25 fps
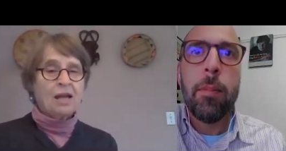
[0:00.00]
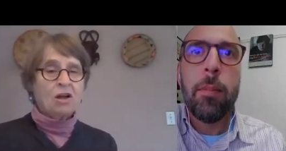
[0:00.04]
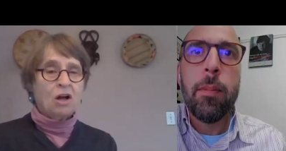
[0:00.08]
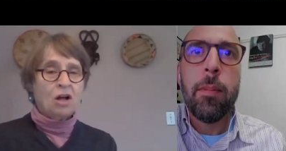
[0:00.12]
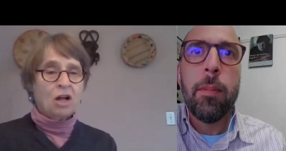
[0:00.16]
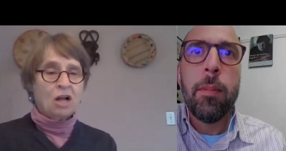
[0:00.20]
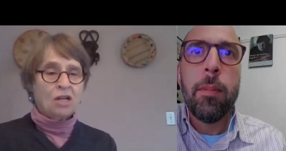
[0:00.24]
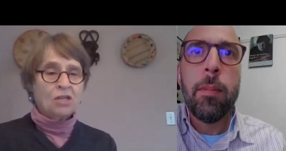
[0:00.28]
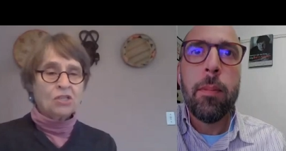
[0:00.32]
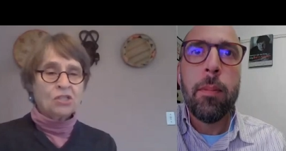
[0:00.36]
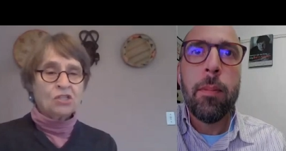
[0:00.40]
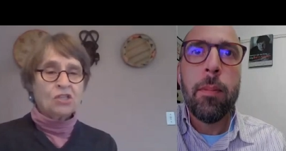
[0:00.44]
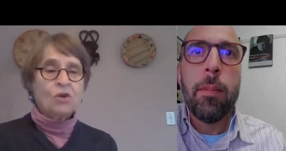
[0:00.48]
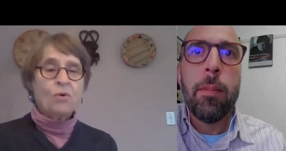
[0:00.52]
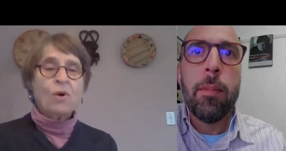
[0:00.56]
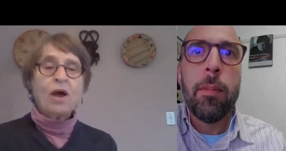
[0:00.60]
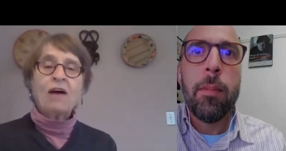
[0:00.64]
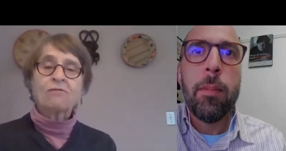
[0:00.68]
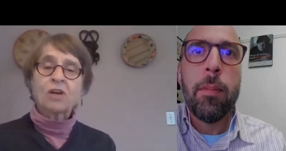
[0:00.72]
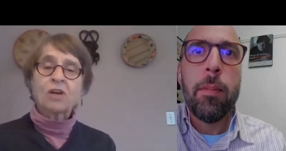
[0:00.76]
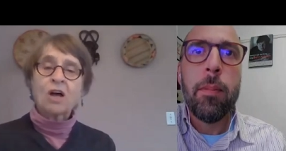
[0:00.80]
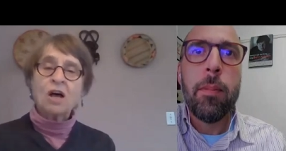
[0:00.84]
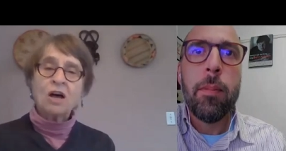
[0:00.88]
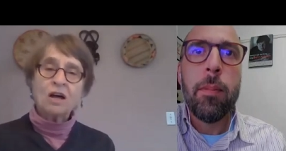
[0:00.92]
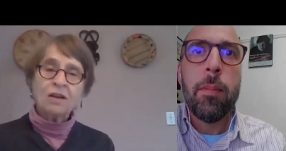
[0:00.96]
Speaker 1: also have
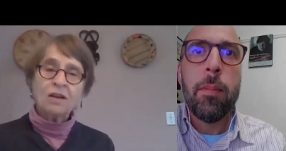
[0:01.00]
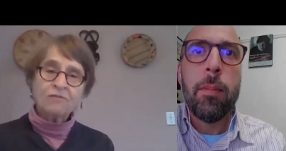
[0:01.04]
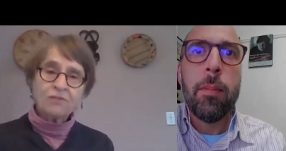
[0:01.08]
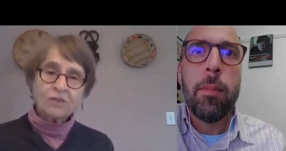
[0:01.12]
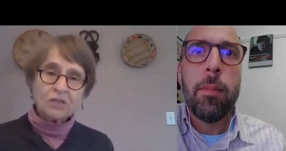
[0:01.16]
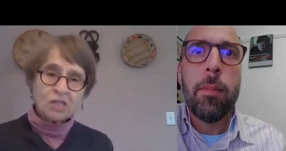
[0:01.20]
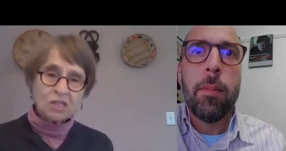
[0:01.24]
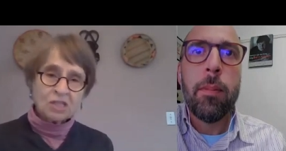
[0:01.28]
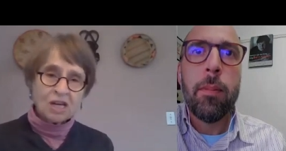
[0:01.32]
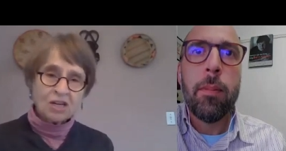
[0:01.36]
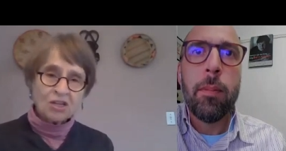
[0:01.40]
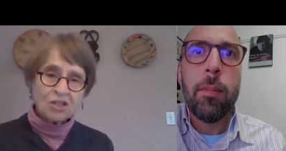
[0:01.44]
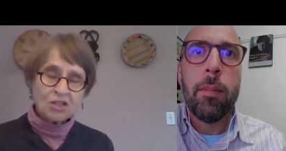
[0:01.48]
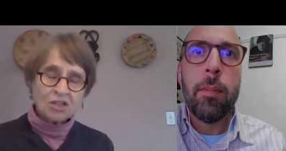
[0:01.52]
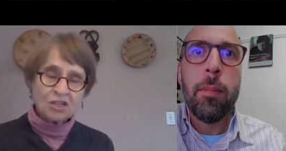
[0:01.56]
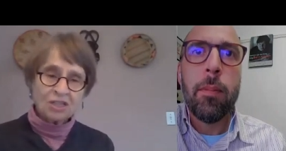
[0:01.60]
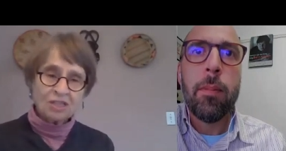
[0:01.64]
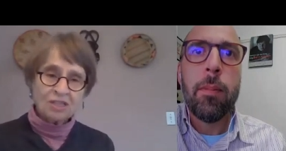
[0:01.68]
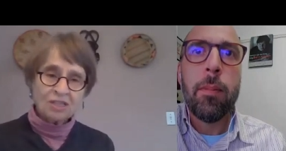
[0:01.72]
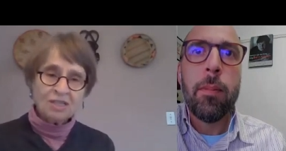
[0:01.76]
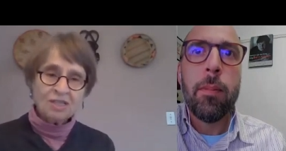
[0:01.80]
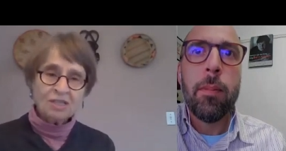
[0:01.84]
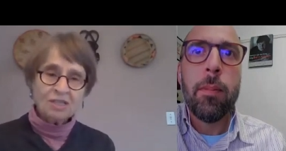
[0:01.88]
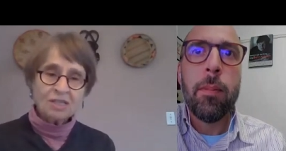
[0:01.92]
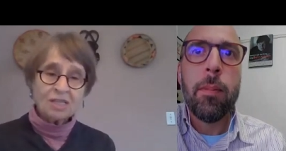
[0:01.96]

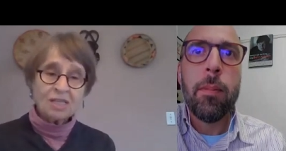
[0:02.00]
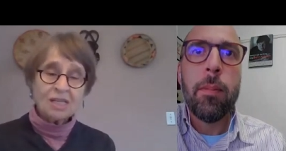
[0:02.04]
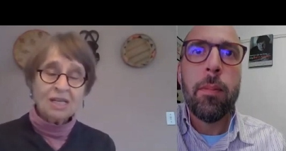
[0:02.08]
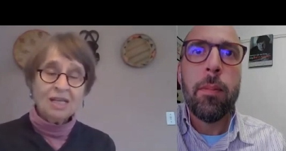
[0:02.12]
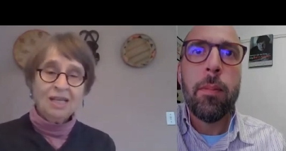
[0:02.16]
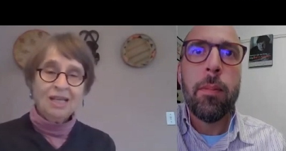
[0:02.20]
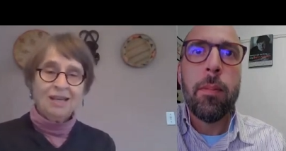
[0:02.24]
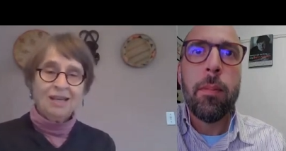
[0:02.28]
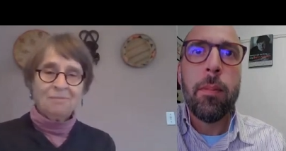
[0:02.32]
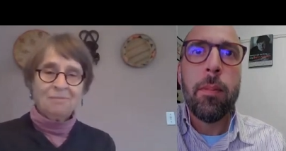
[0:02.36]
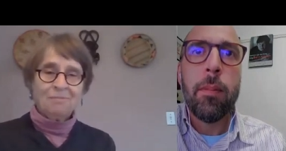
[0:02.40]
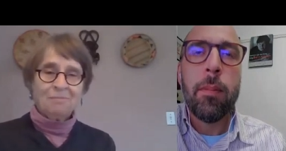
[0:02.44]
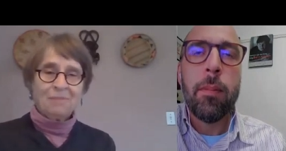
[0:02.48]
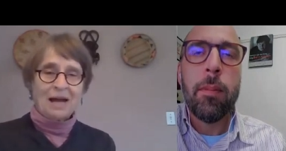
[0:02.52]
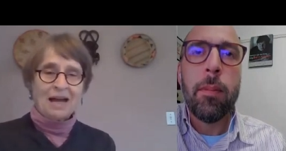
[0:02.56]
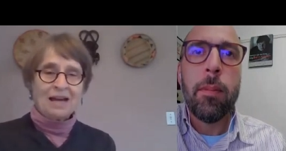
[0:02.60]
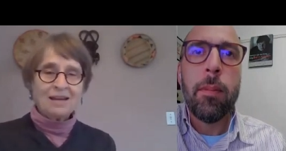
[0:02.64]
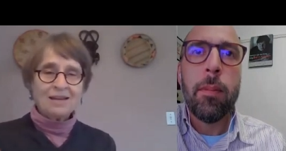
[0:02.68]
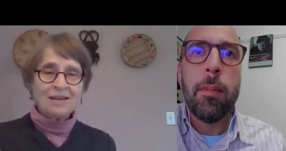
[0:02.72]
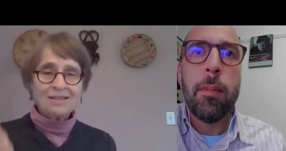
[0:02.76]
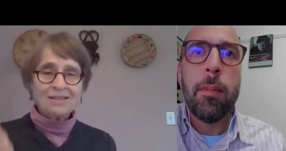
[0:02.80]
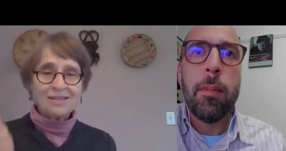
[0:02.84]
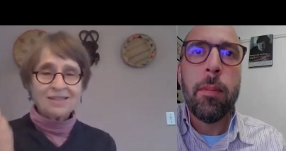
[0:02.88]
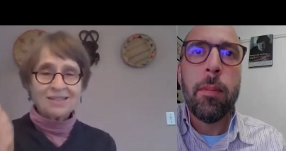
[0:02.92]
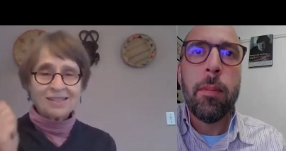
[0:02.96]
conversations by
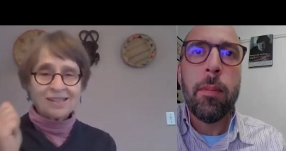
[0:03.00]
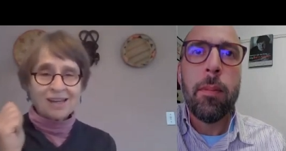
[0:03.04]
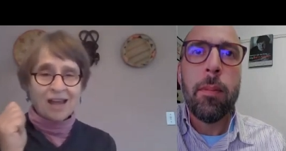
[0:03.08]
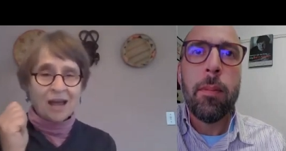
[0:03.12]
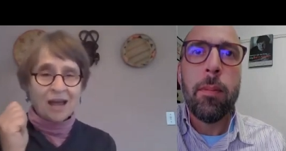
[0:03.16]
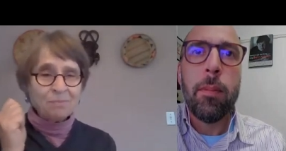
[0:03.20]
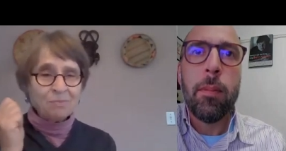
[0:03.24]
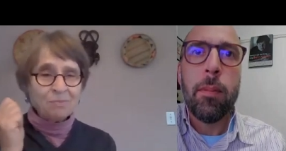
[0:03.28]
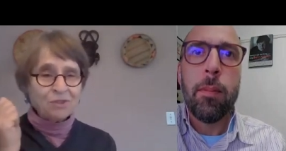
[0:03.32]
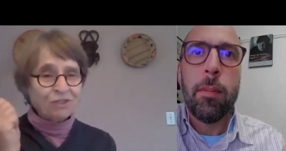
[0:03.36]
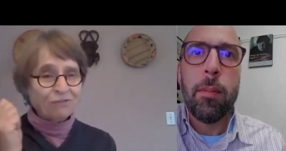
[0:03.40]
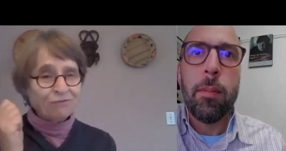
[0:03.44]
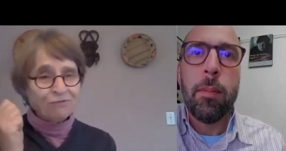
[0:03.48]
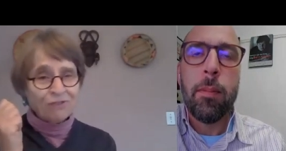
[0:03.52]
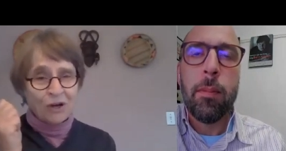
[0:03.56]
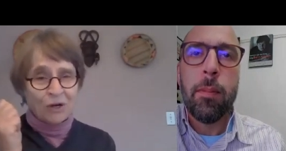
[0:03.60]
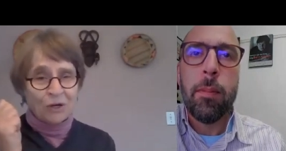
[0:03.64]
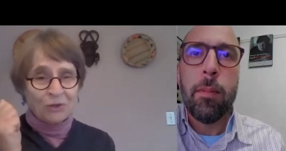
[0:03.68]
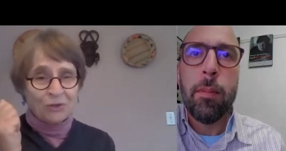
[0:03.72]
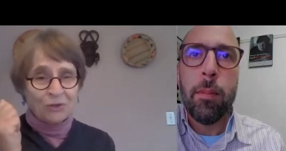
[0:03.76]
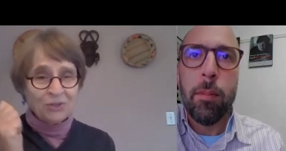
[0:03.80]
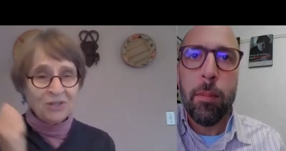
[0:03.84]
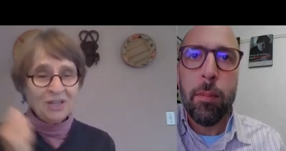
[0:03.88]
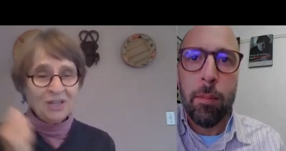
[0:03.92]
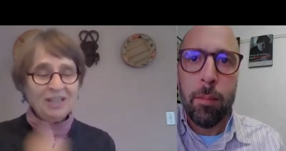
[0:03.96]
Skype to
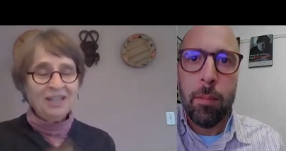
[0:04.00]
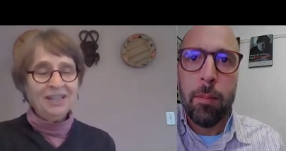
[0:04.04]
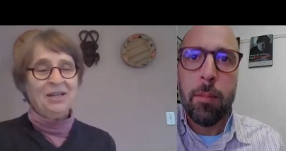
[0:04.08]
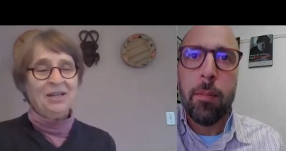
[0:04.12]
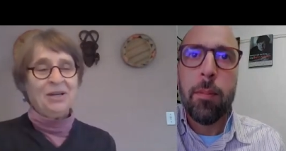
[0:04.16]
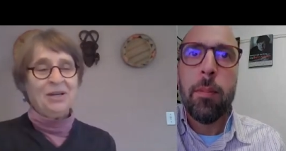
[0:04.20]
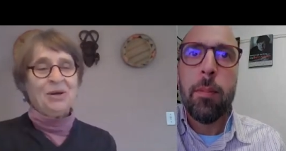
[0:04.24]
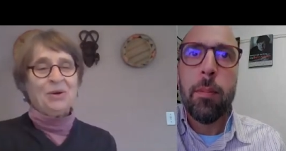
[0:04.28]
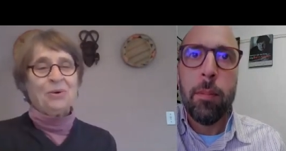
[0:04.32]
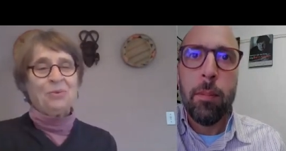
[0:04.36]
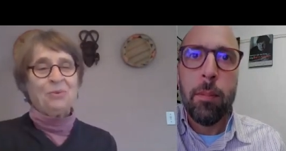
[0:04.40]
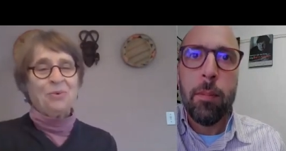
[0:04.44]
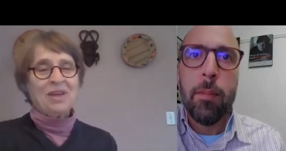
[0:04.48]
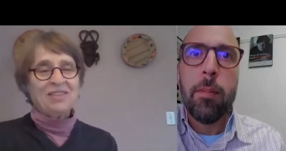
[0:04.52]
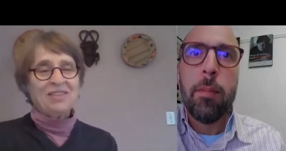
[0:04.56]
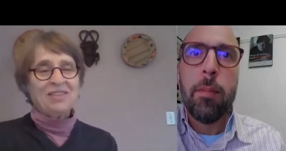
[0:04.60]
phone with